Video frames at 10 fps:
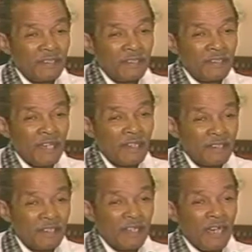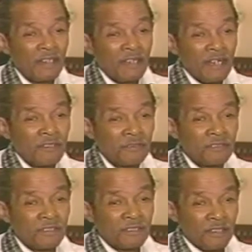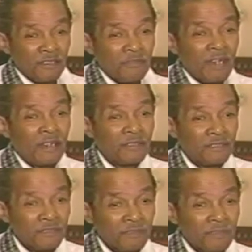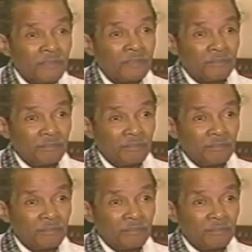you know. Yeah, I, I, I go see Sonny Rollins too, you know.